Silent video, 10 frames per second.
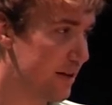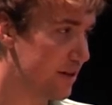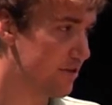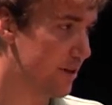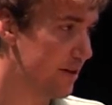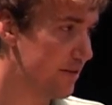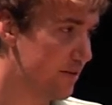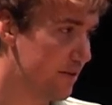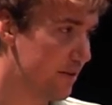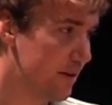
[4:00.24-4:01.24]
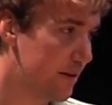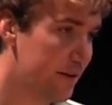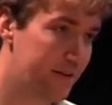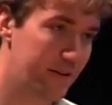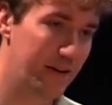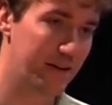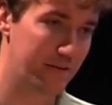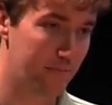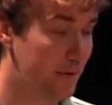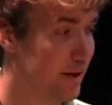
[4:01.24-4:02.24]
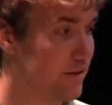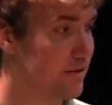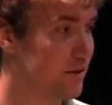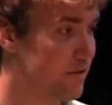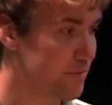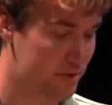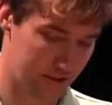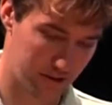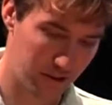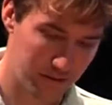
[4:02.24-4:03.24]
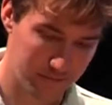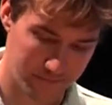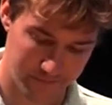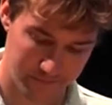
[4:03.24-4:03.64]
exchange, did not model encryption at all.